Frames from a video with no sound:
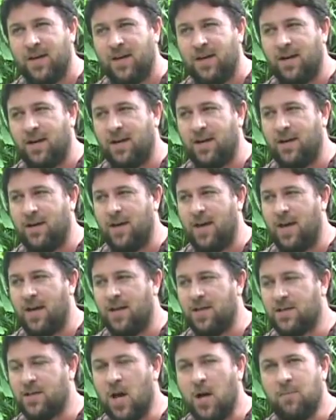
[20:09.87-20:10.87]
Uh,
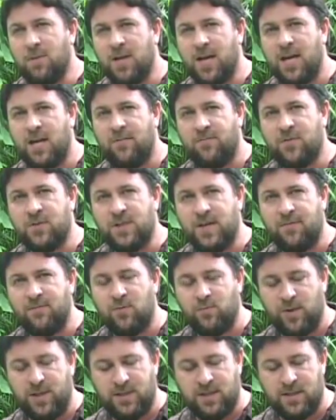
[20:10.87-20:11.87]
and it's complicated for
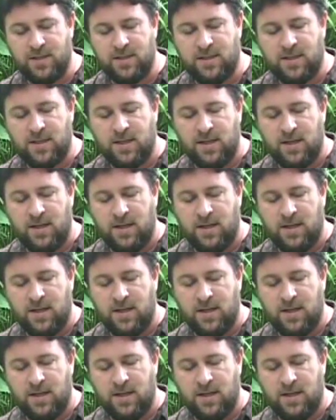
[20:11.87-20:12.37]
several reasons.